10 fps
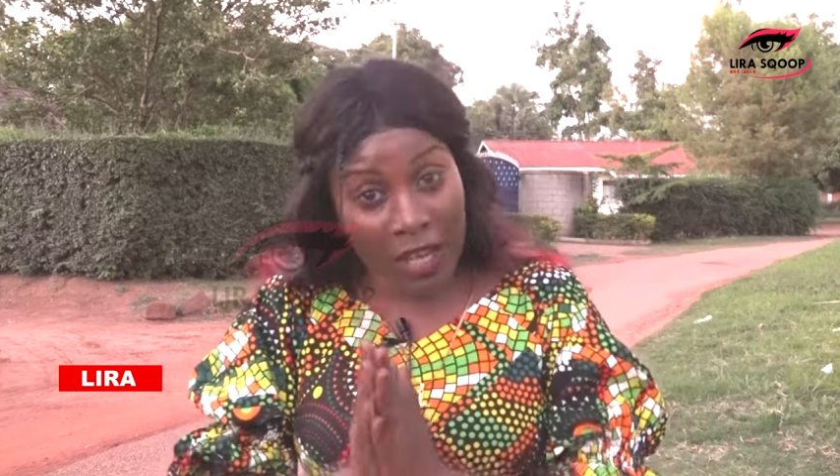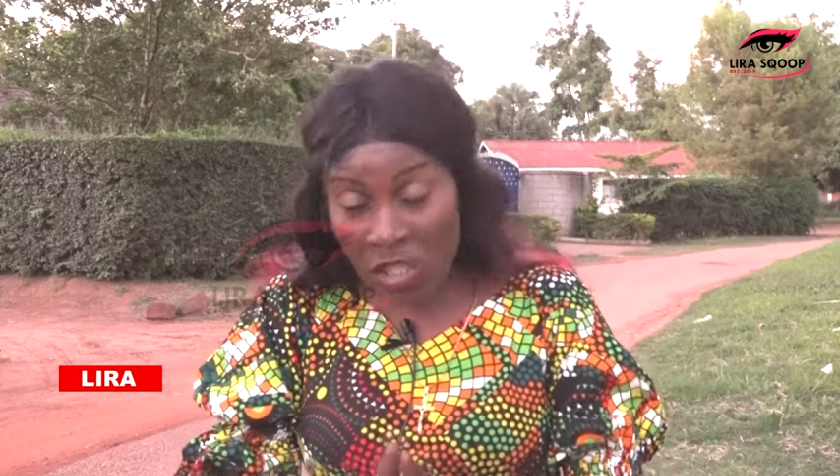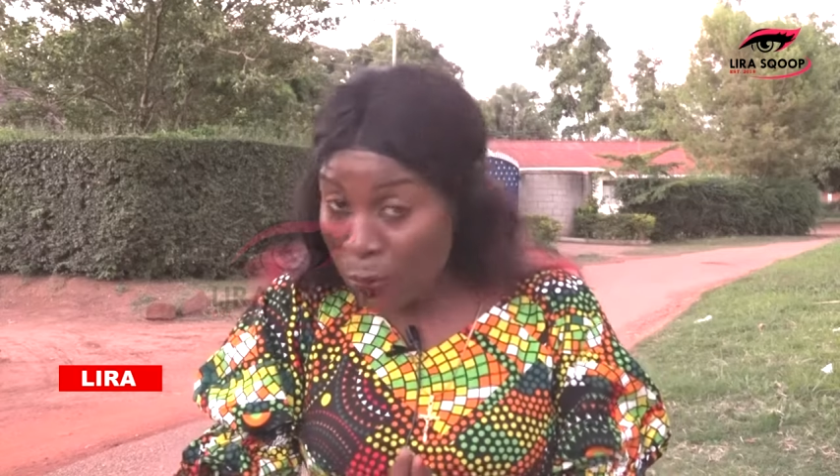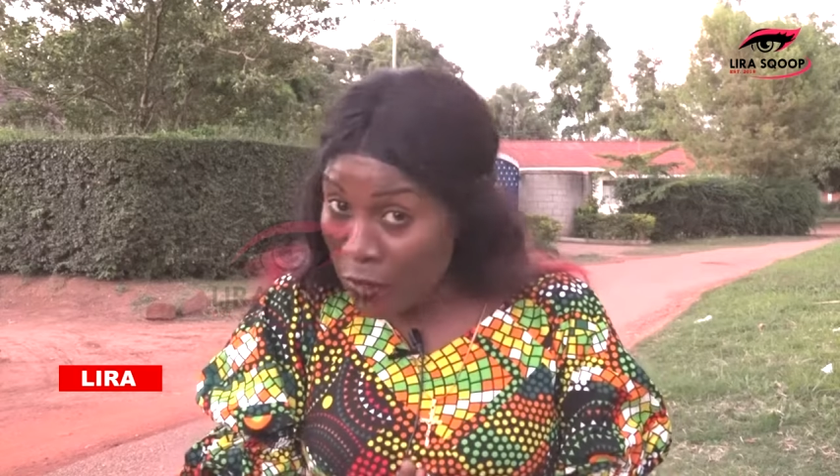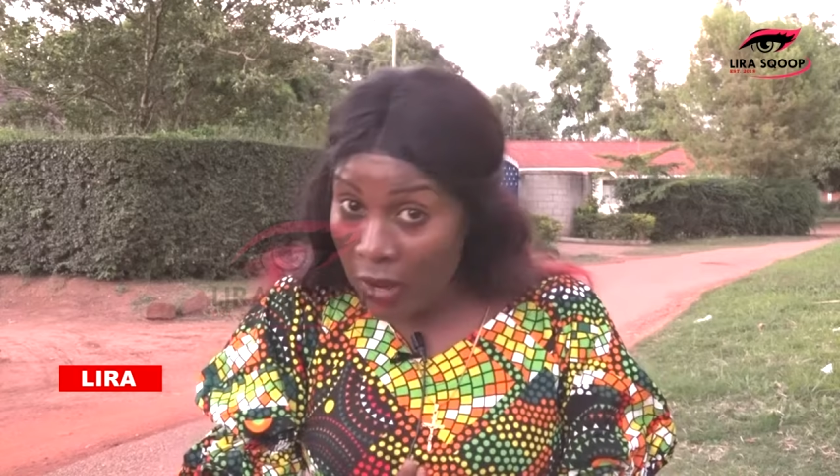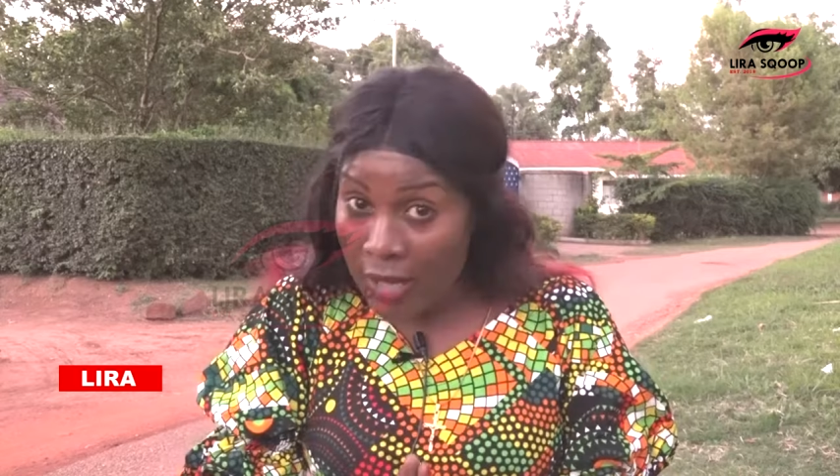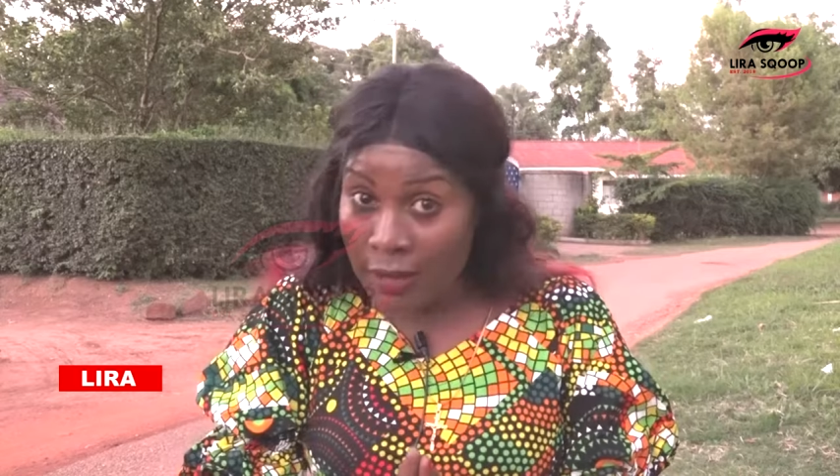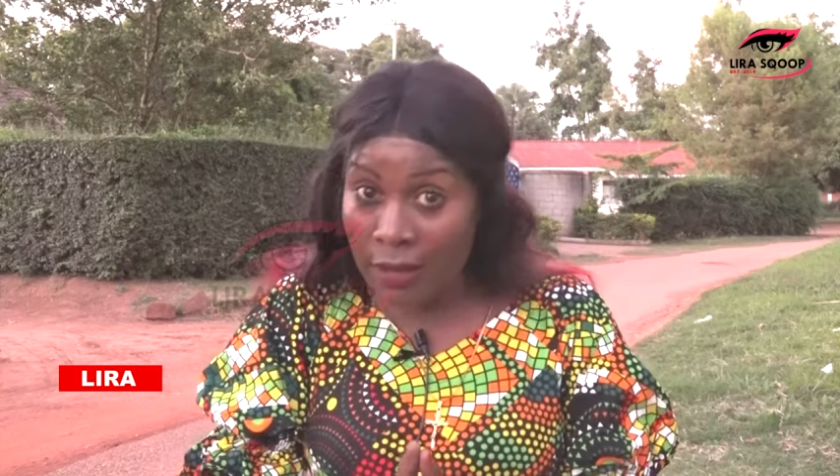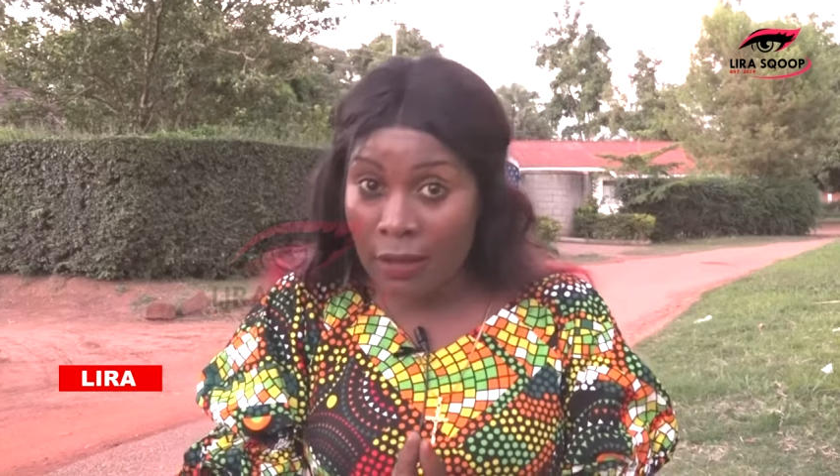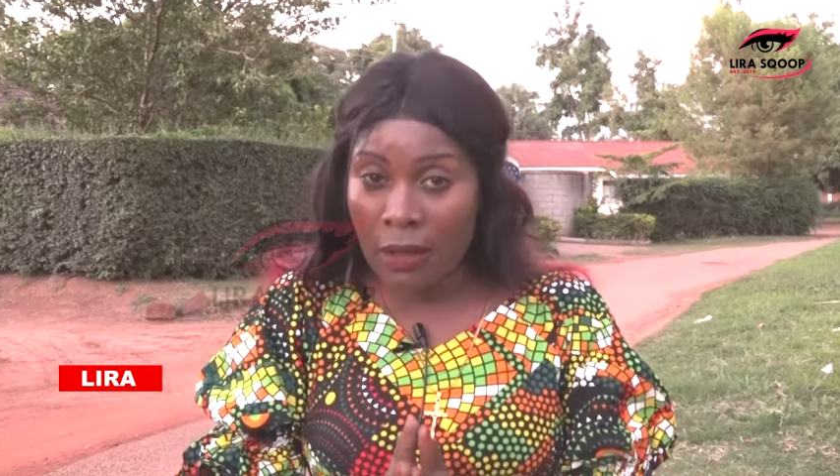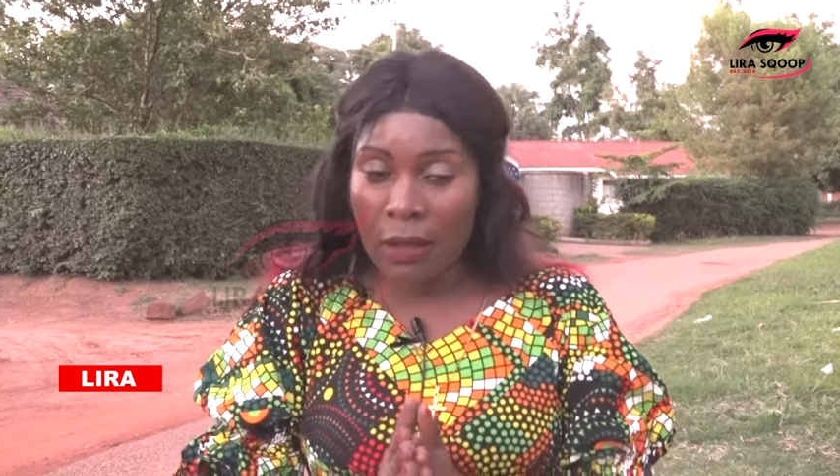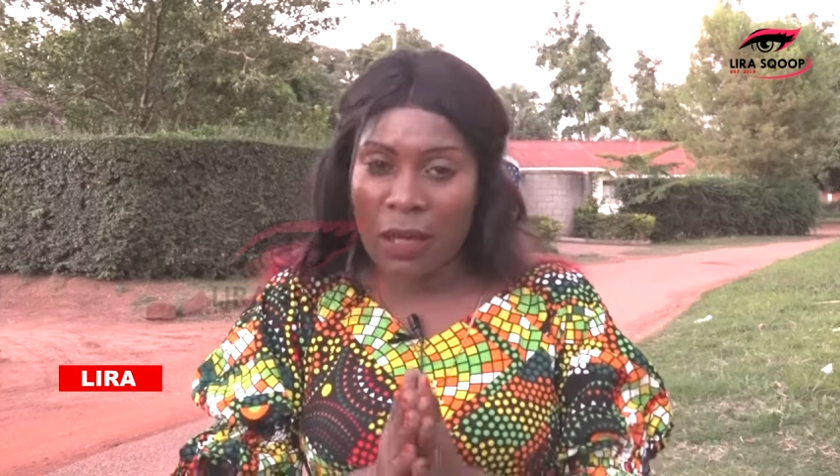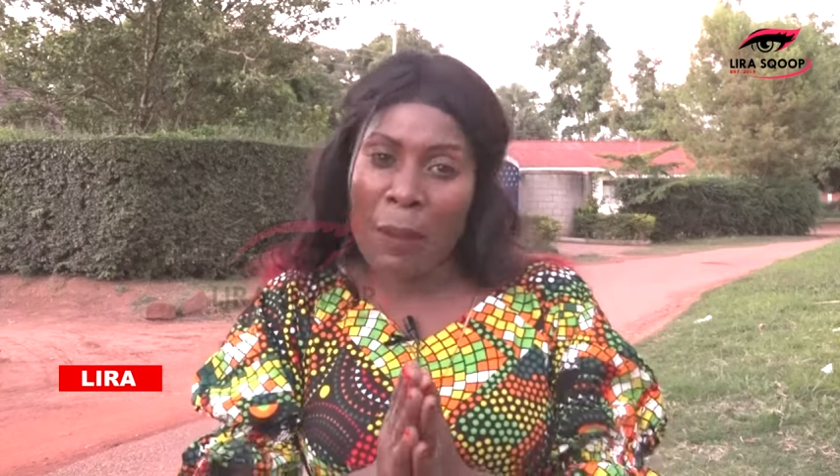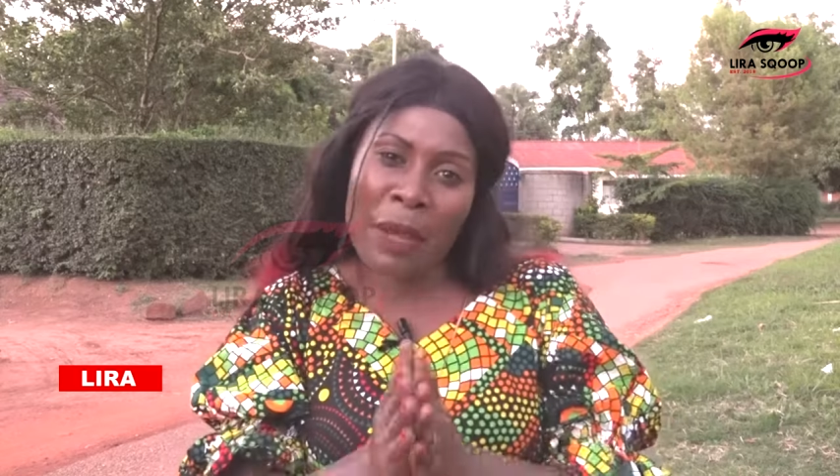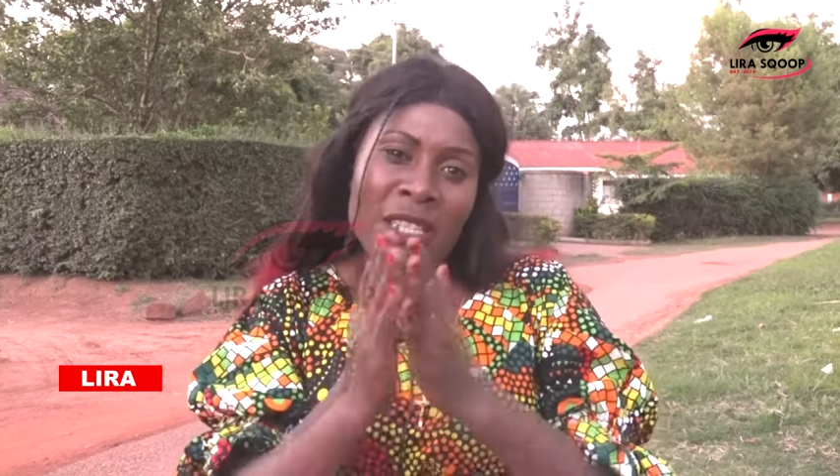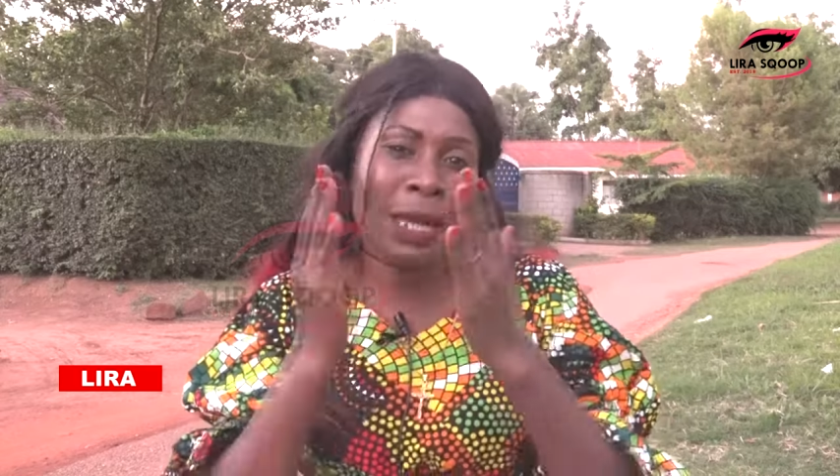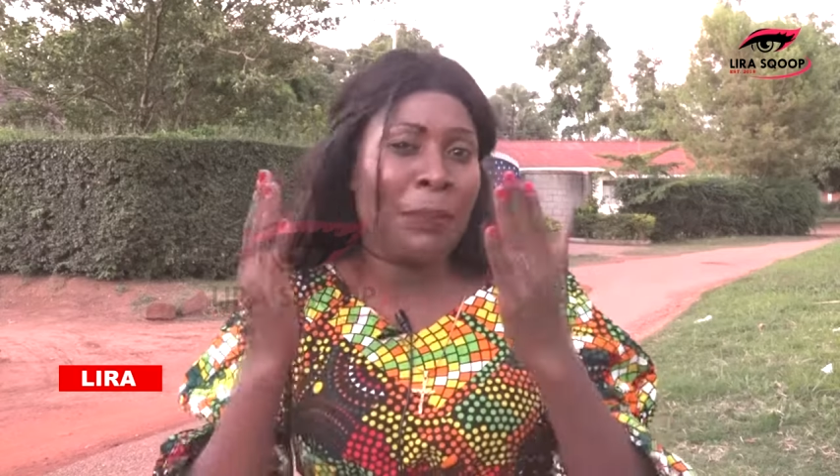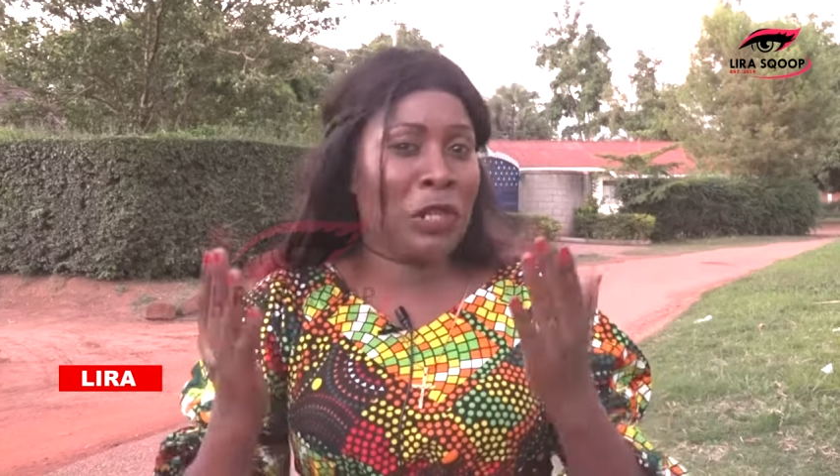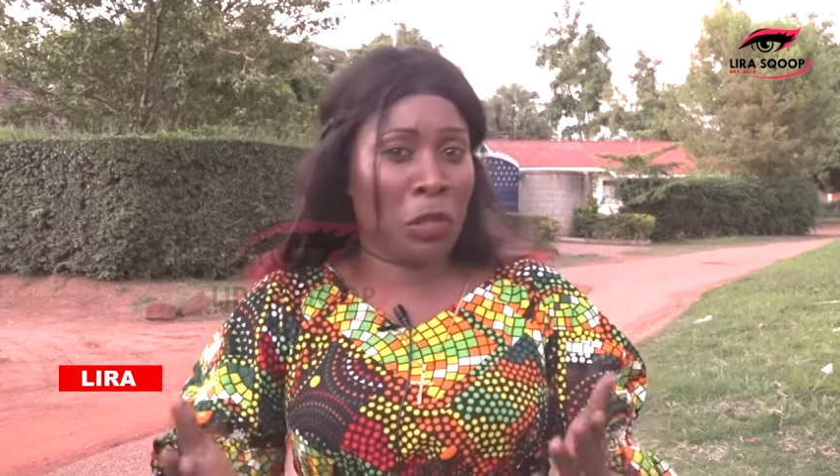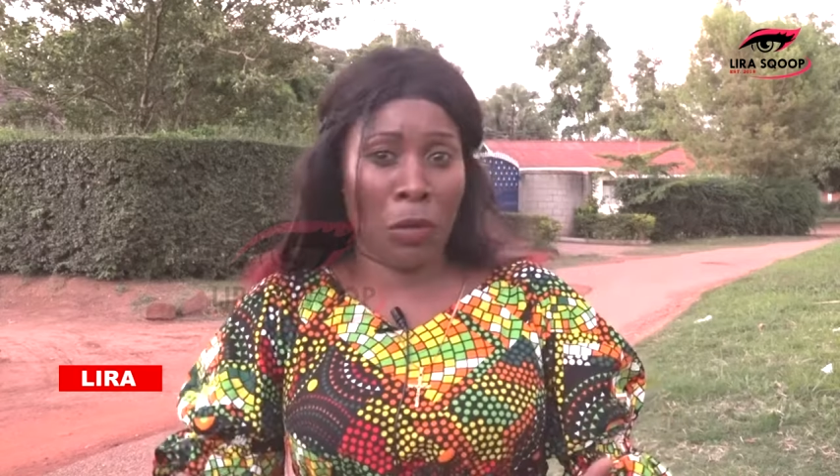Experience. Come and
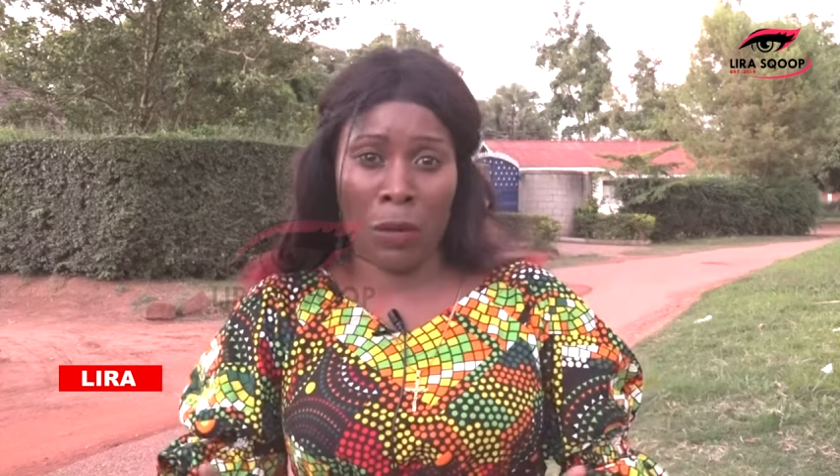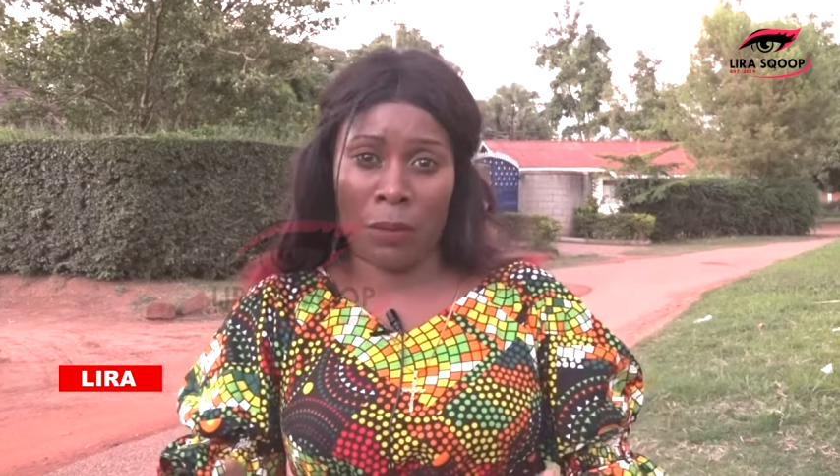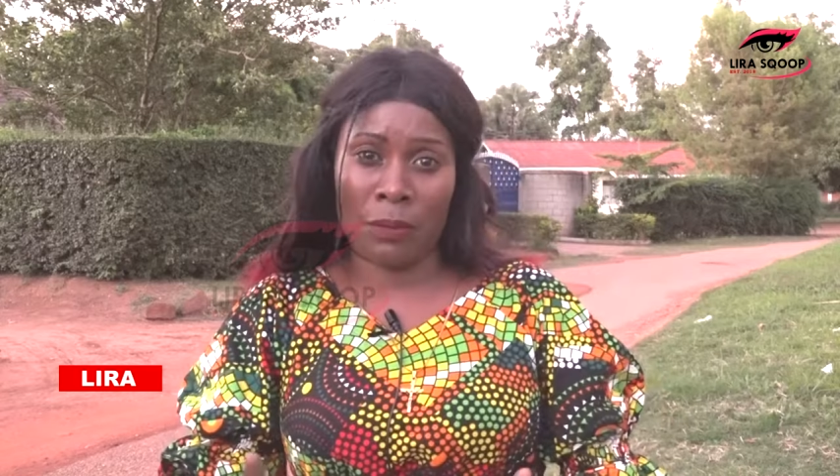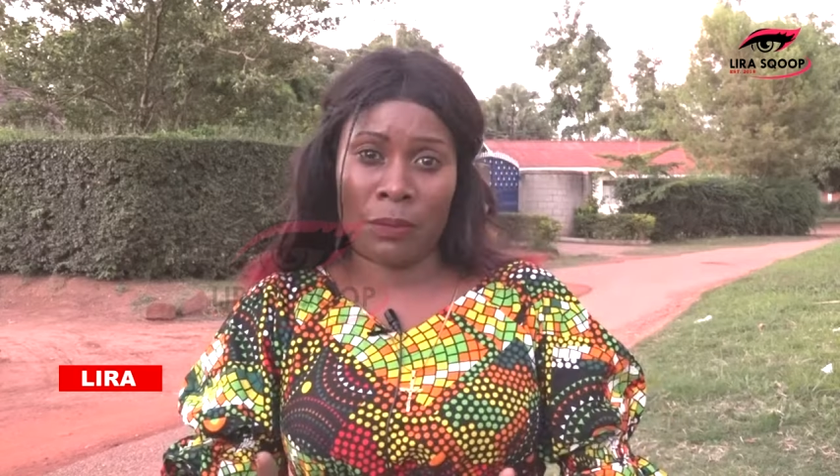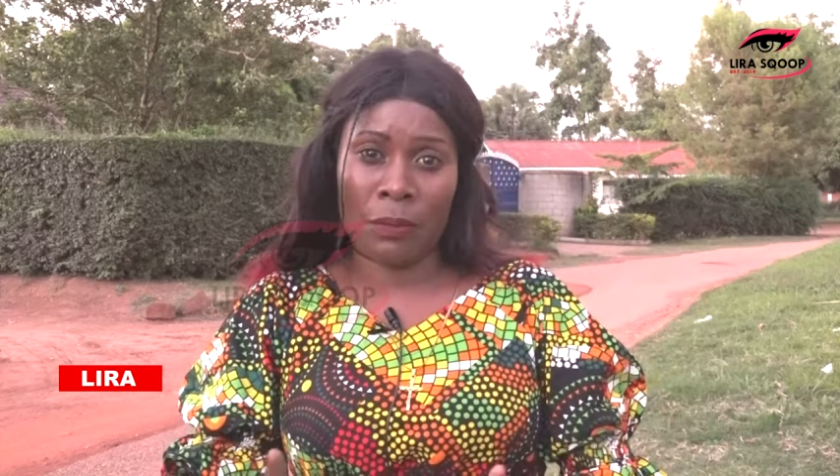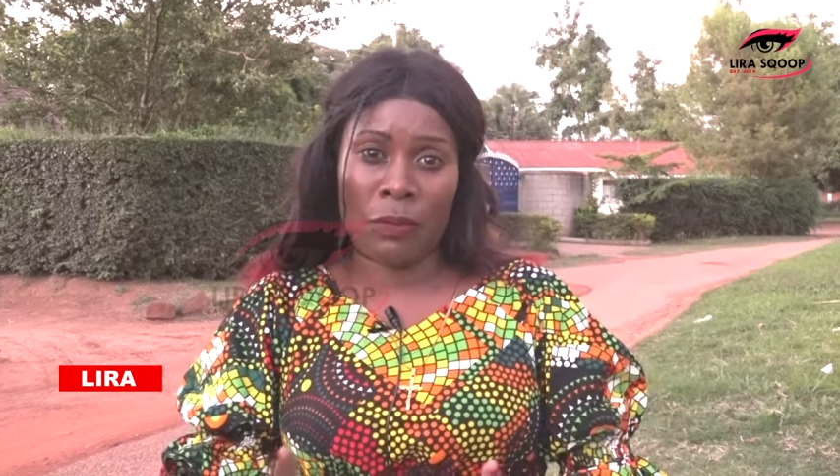support home,